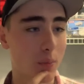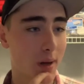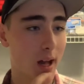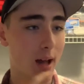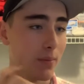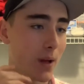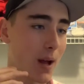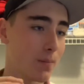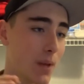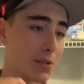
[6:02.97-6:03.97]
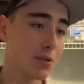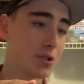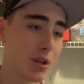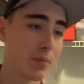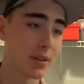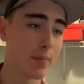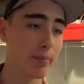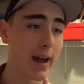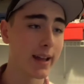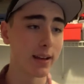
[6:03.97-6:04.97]
but I'm I'm not too sure, but the
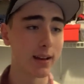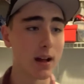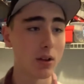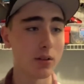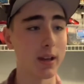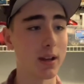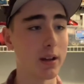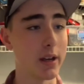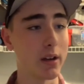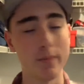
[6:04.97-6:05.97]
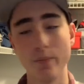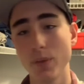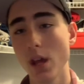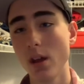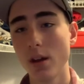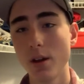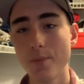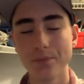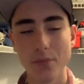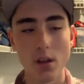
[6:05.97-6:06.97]
back end kind of looks like a um
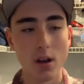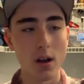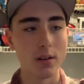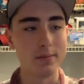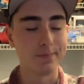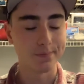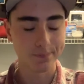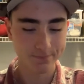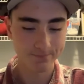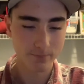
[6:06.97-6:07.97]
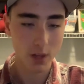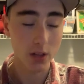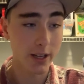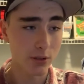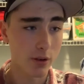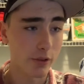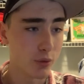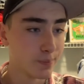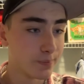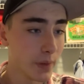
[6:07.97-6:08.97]
um Land
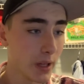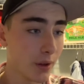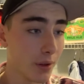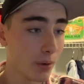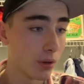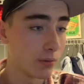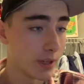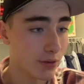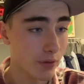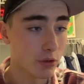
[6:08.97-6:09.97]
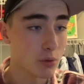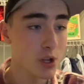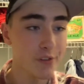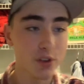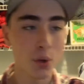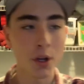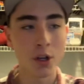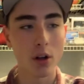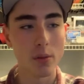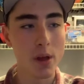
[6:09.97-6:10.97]
Rover or Range Rover, whatever you want to
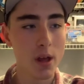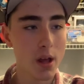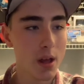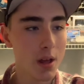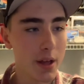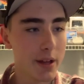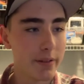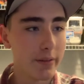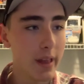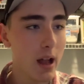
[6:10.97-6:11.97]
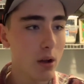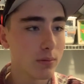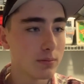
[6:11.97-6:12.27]
call them. Now,